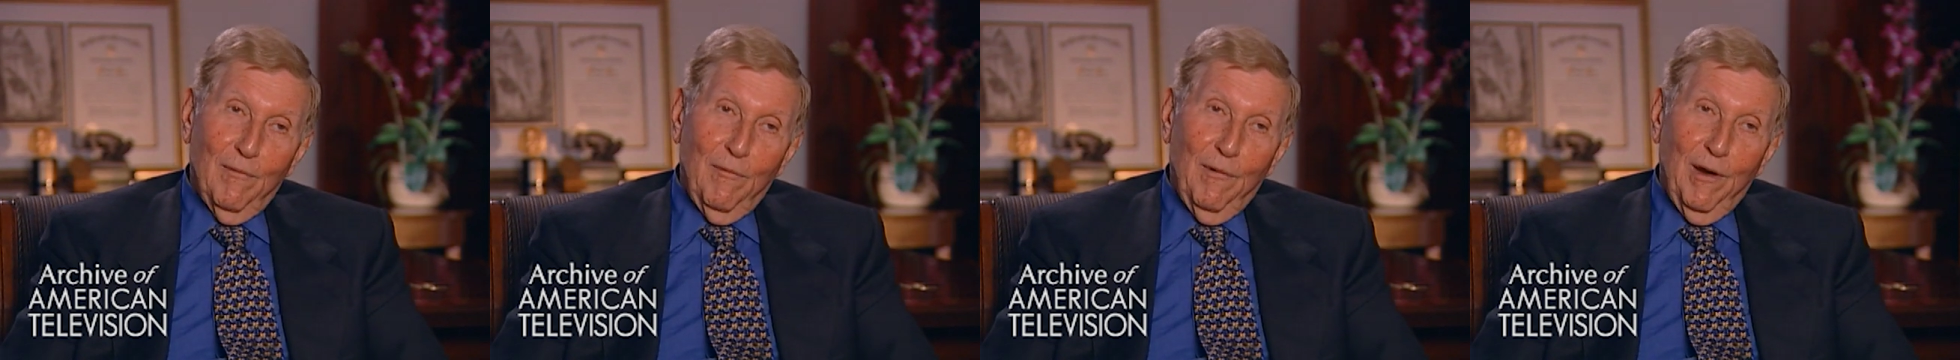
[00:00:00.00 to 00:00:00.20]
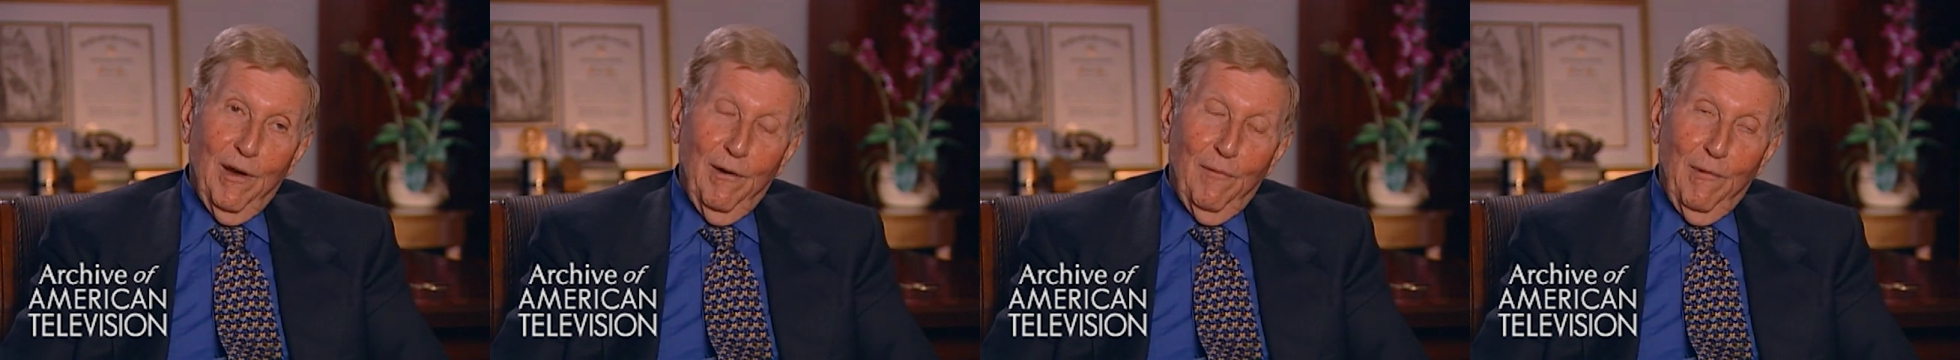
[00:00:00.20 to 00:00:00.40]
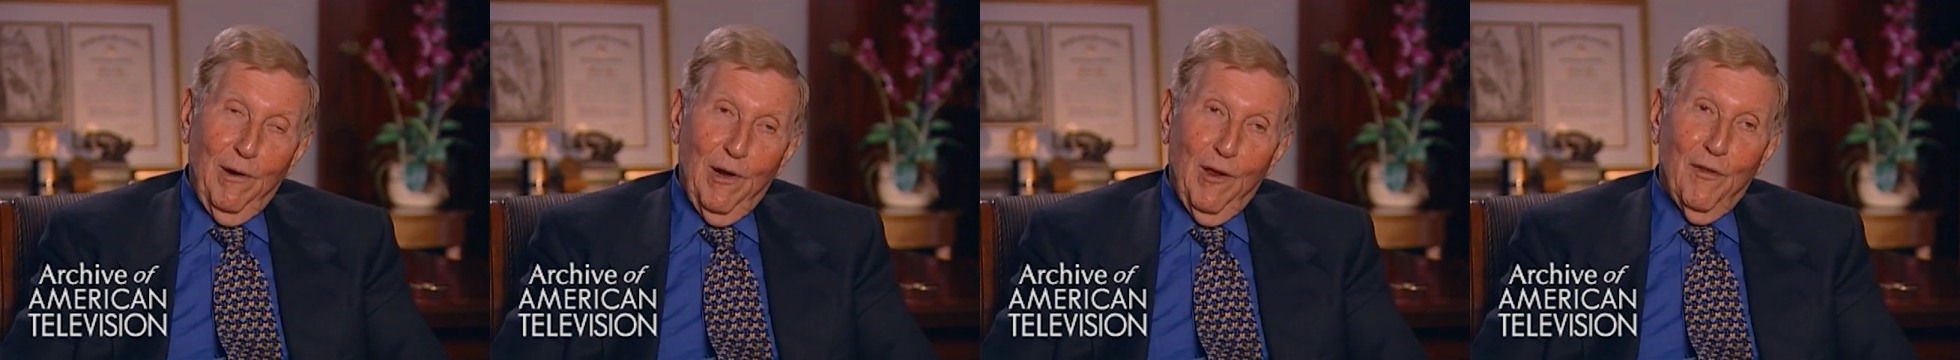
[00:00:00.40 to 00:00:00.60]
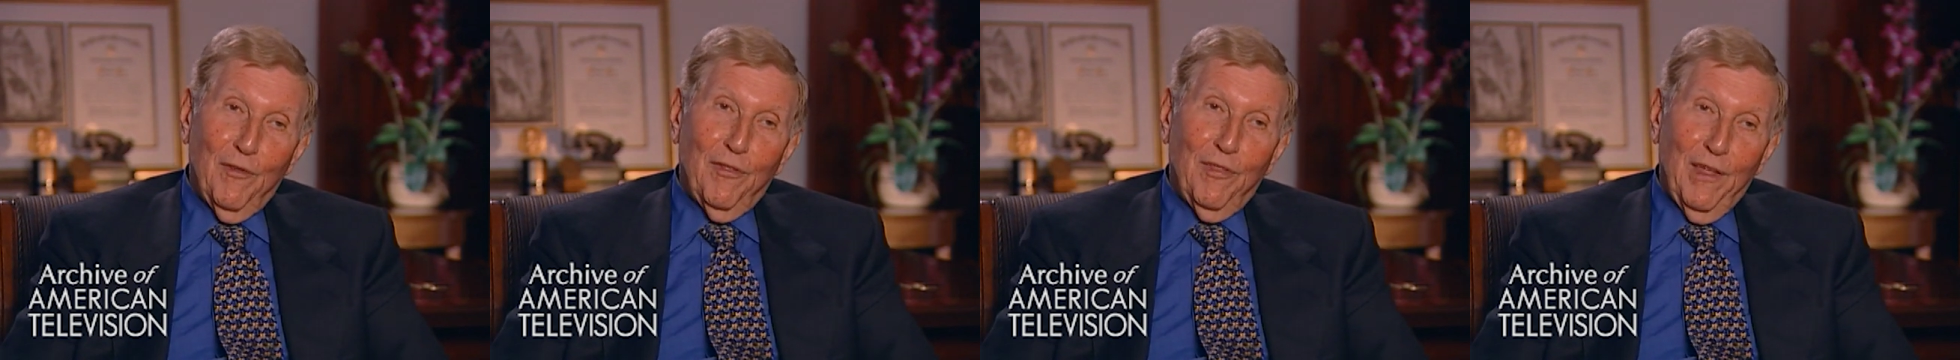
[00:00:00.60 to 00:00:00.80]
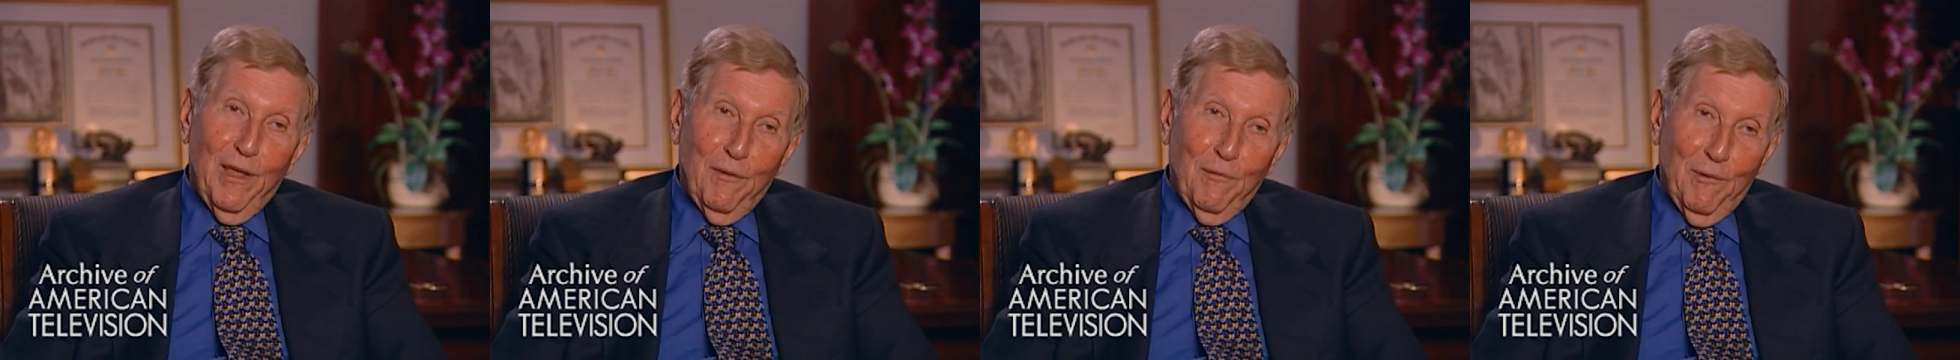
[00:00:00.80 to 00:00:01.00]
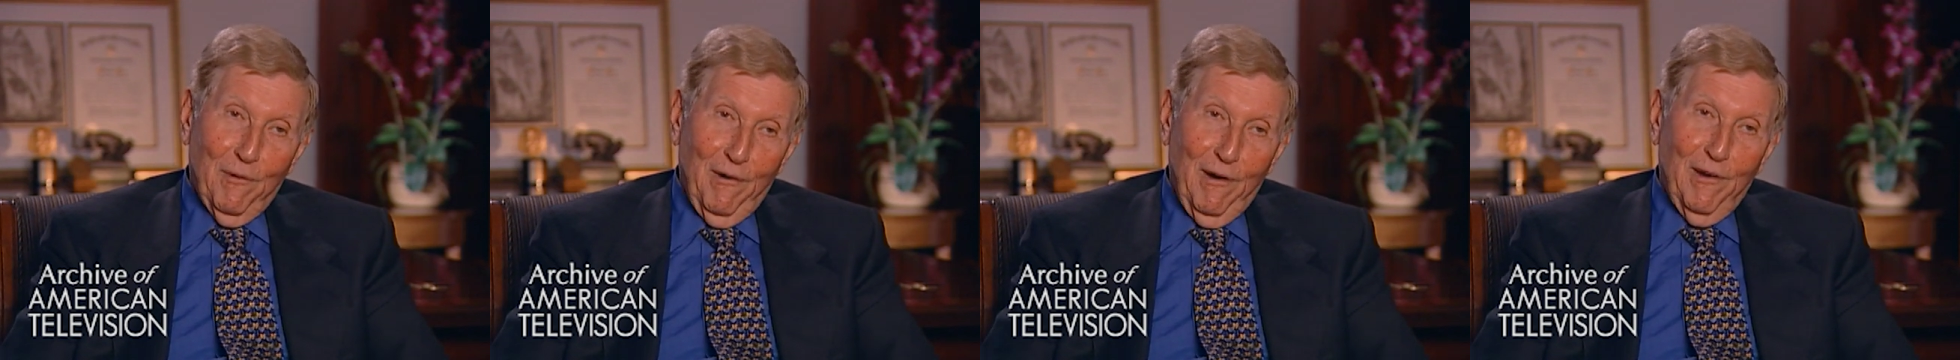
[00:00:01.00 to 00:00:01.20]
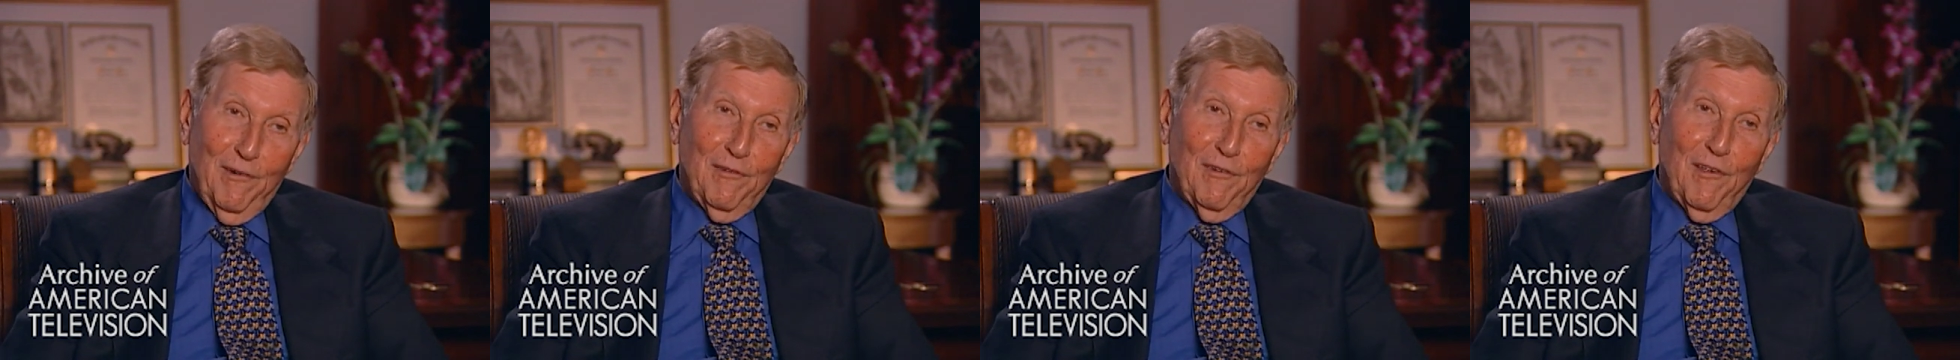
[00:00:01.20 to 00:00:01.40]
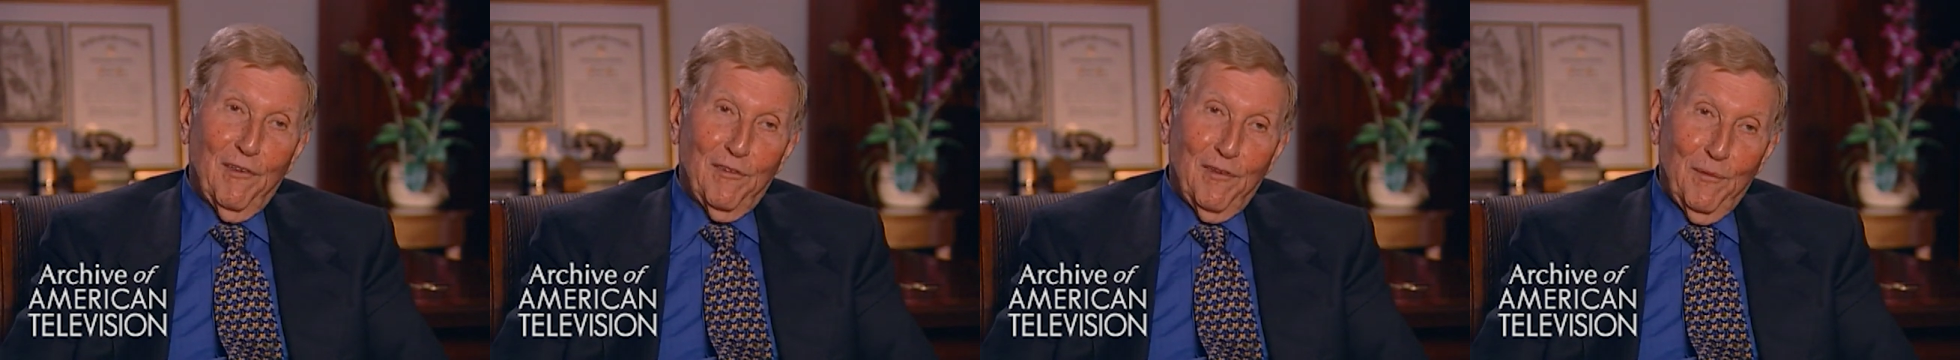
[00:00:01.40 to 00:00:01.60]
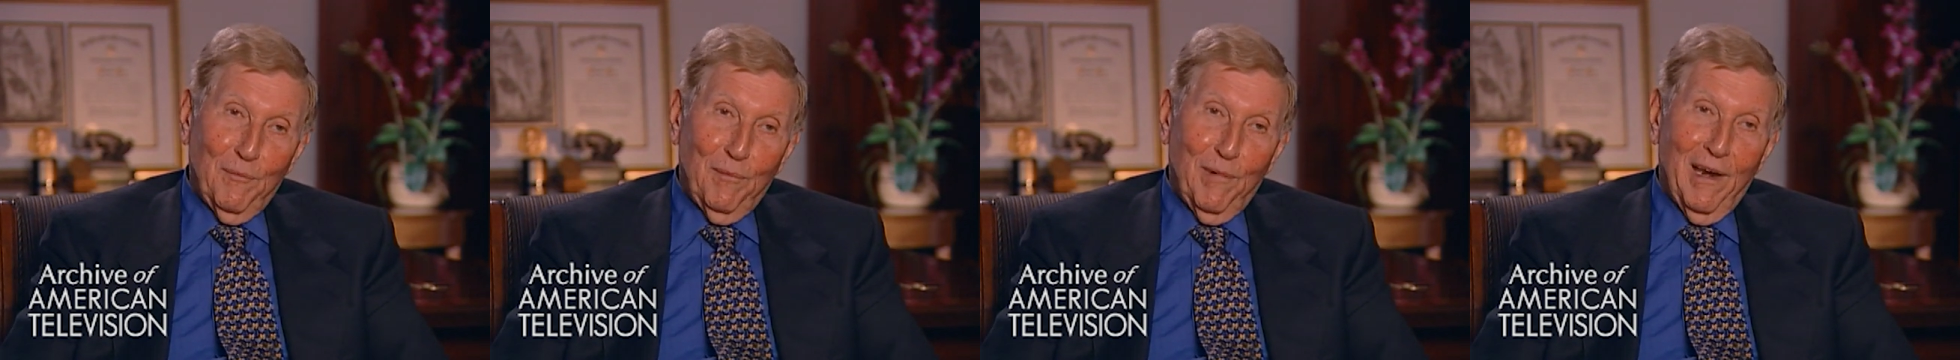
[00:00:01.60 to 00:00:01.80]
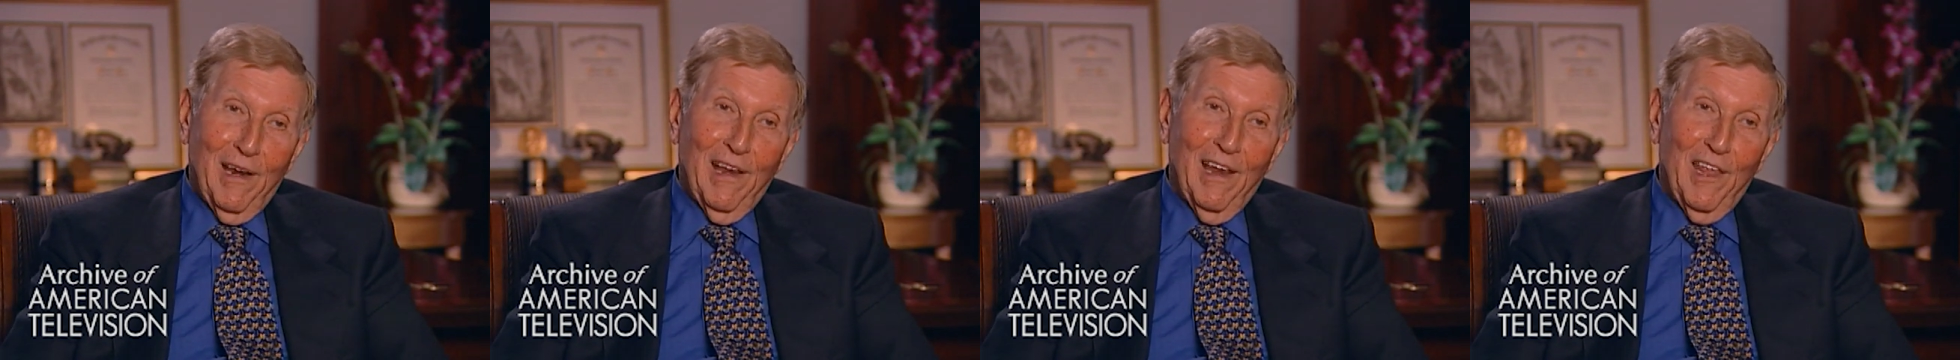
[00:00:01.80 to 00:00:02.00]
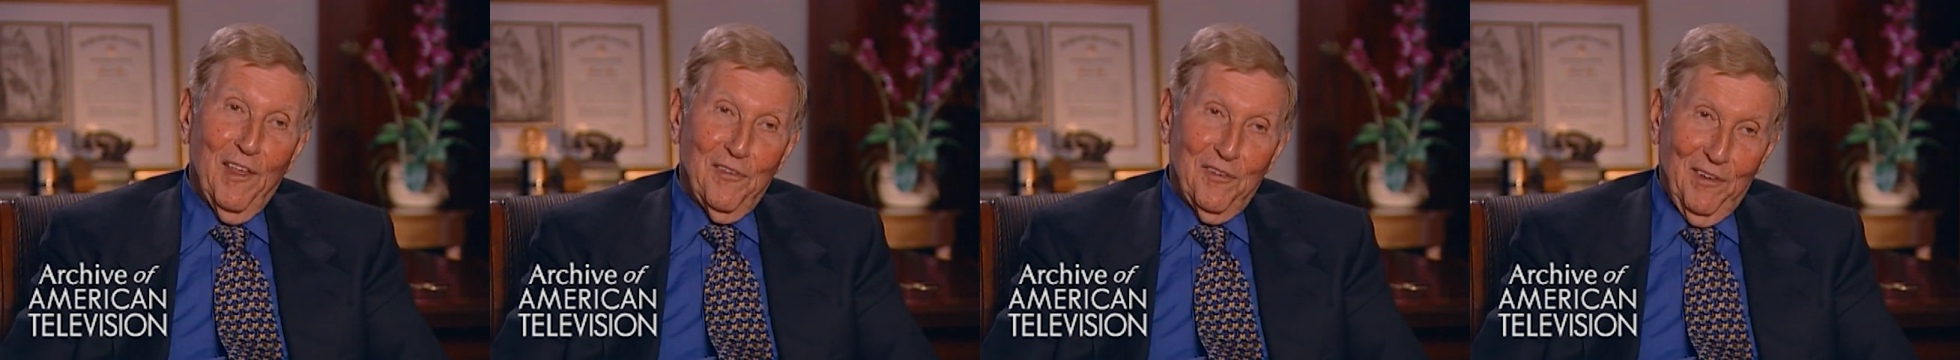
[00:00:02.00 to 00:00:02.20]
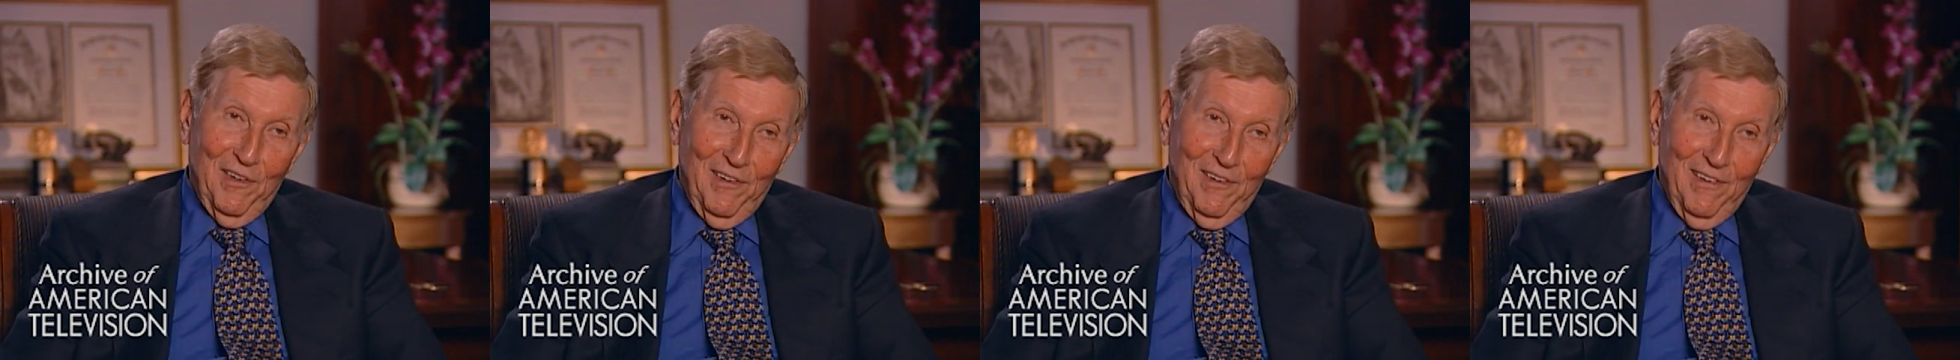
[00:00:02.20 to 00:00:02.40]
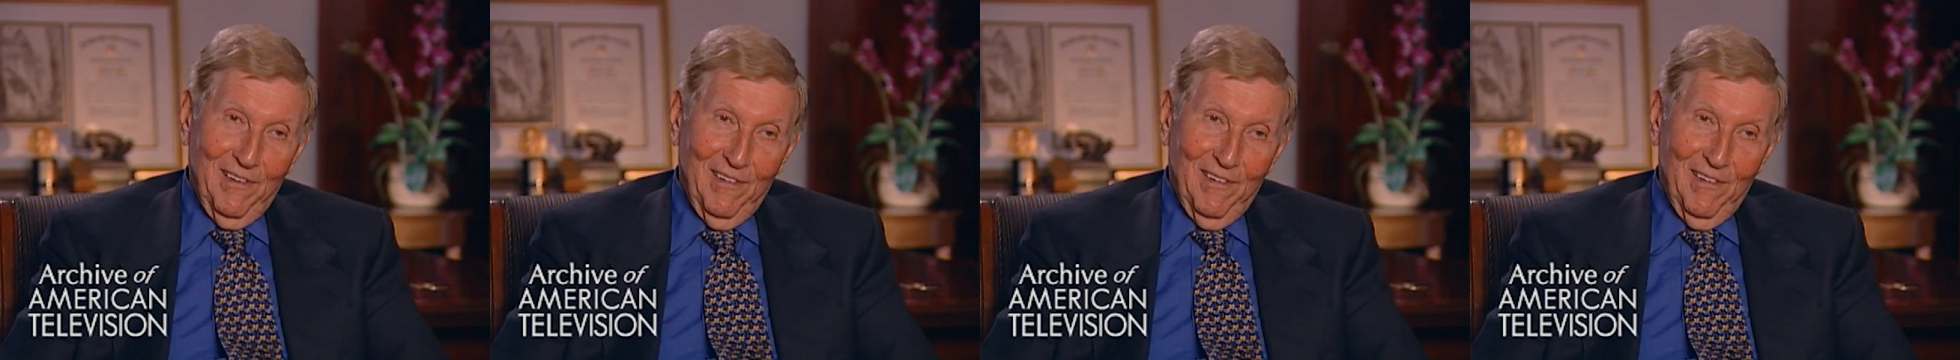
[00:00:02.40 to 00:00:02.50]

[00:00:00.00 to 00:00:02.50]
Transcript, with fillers: we, we don't think we're interested, but listen,